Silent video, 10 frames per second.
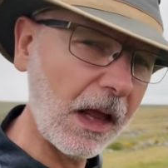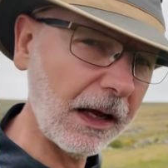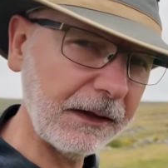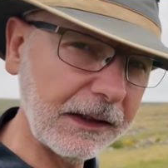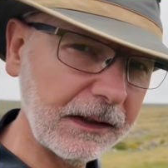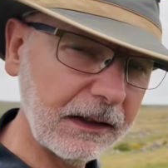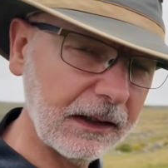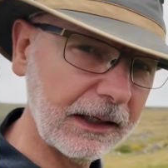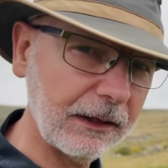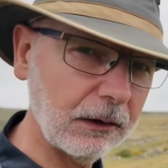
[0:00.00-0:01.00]
and then
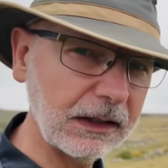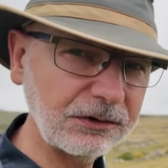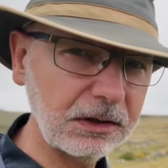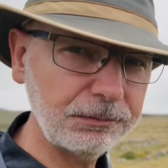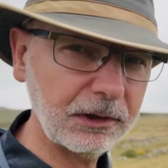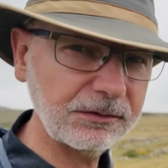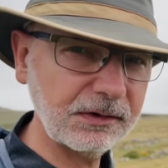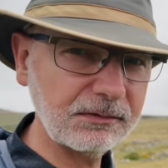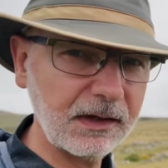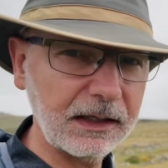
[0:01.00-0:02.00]
how I actually
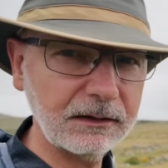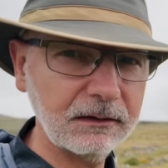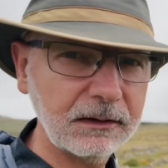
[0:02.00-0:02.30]
process that